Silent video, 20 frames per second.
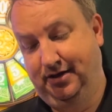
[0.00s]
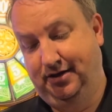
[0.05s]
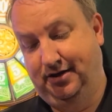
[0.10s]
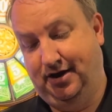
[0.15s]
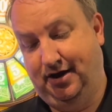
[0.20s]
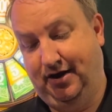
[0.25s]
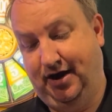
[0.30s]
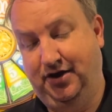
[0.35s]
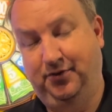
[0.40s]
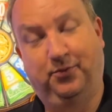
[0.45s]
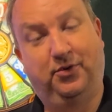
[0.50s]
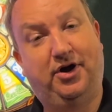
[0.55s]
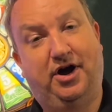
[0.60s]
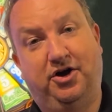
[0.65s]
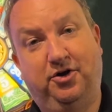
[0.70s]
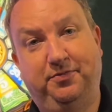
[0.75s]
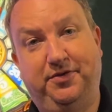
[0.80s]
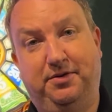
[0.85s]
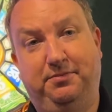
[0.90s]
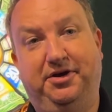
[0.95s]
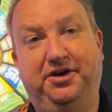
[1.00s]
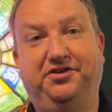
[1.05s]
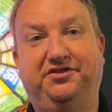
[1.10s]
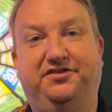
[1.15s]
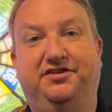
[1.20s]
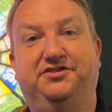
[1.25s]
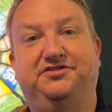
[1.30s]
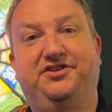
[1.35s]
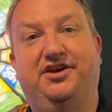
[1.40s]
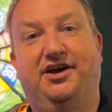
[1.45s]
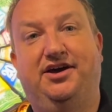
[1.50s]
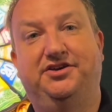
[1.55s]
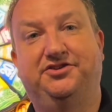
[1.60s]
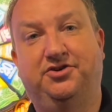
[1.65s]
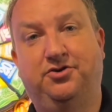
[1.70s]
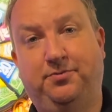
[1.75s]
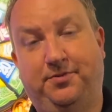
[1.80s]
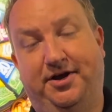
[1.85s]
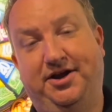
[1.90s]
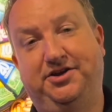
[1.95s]
All right, well, I hope that makes sense, guys. I
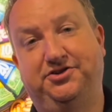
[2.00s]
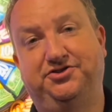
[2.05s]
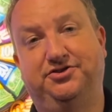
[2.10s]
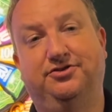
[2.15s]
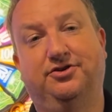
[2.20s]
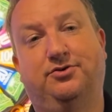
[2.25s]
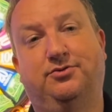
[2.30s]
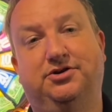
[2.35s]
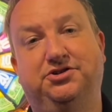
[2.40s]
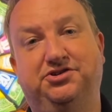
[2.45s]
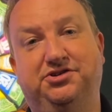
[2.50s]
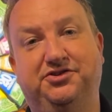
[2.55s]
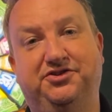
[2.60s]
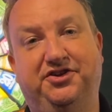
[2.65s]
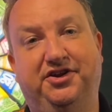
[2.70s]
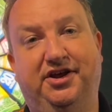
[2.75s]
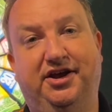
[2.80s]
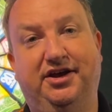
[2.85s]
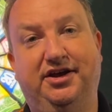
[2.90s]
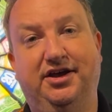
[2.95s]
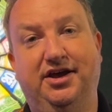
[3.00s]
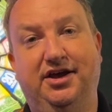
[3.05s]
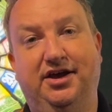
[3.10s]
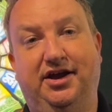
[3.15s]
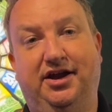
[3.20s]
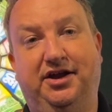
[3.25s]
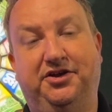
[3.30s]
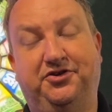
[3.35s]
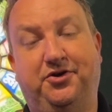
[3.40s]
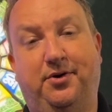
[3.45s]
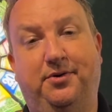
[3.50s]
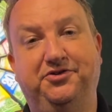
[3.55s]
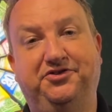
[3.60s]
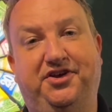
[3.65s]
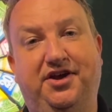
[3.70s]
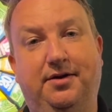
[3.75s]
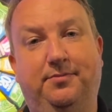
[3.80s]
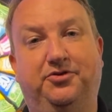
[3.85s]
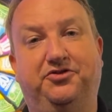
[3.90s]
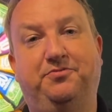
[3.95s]
hope I answered your questions today. And as always,
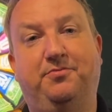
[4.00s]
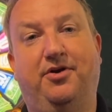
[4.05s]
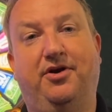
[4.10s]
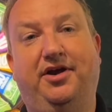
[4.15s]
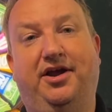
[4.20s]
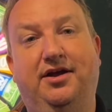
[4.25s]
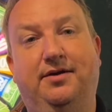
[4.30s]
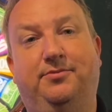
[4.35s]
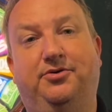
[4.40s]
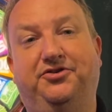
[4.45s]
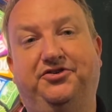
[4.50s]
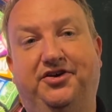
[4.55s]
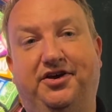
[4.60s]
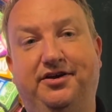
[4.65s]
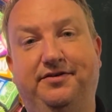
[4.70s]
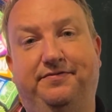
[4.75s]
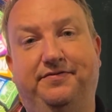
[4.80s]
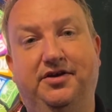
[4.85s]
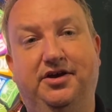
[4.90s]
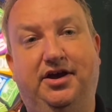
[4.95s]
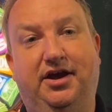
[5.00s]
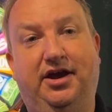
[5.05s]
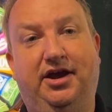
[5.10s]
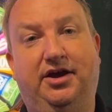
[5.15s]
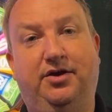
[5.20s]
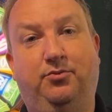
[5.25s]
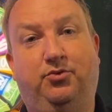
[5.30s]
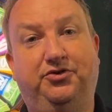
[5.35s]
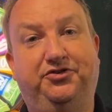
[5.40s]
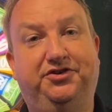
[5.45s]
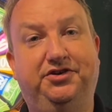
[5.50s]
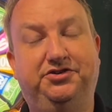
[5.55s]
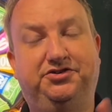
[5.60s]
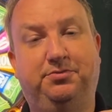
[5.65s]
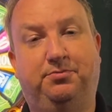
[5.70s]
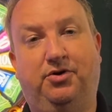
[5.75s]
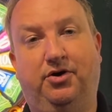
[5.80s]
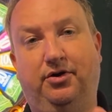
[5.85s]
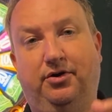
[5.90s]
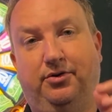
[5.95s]
gamble smart, gamble safe. And we'll see you
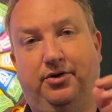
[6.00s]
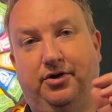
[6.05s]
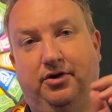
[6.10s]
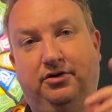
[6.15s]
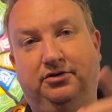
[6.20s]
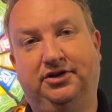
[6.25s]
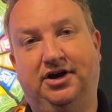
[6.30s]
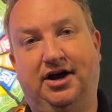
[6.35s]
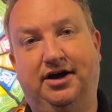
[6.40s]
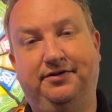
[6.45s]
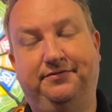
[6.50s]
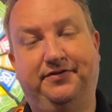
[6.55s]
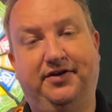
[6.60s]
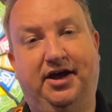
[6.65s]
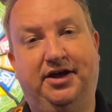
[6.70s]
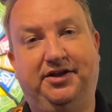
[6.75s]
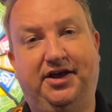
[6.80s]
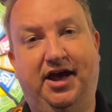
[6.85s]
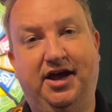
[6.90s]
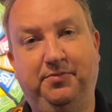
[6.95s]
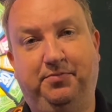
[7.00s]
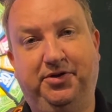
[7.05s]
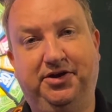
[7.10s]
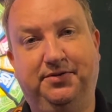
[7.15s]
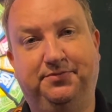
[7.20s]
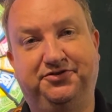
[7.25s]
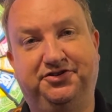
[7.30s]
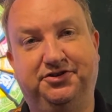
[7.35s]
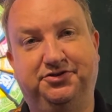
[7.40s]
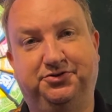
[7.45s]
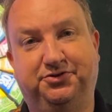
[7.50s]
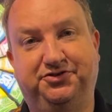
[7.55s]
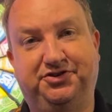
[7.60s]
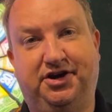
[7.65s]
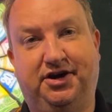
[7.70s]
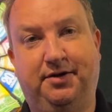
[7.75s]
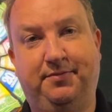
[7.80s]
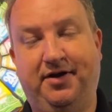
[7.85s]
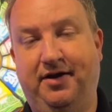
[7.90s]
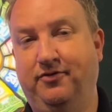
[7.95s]
tomorrow on our live at 8 p.m. Central
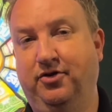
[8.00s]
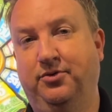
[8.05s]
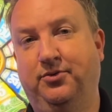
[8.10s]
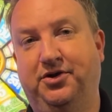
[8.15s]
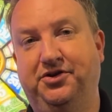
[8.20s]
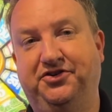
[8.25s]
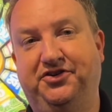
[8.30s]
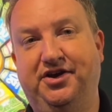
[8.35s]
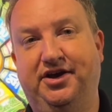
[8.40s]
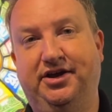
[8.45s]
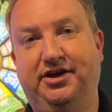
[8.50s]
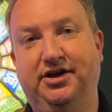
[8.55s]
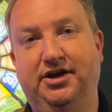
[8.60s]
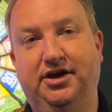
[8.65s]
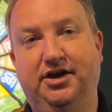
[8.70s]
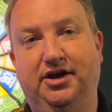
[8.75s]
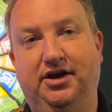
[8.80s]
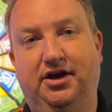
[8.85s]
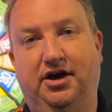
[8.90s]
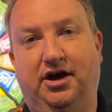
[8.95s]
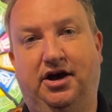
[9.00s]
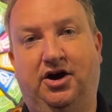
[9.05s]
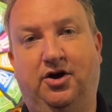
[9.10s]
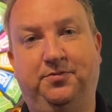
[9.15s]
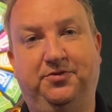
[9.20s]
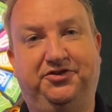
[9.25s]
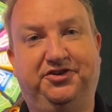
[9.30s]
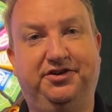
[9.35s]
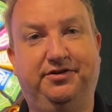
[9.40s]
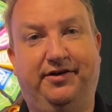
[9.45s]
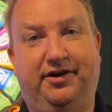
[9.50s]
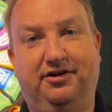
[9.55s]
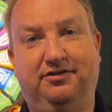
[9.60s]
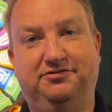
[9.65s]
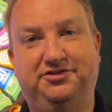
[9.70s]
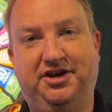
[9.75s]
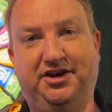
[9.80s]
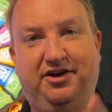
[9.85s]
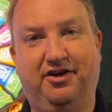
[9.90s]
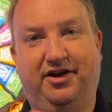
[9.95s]
Time every Wednesday. I hope to see you there.
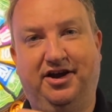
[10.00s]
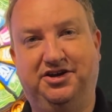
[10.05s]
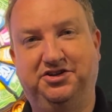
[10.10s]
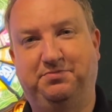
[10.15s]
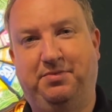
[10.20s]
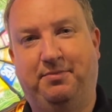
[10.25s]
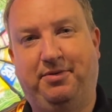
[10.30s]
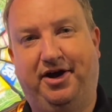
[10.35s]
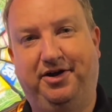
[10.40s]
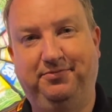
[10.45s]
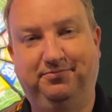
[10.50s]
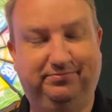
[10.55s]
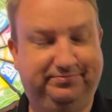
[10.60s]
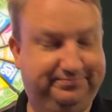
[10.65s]
Take care, guys. Bye-bye.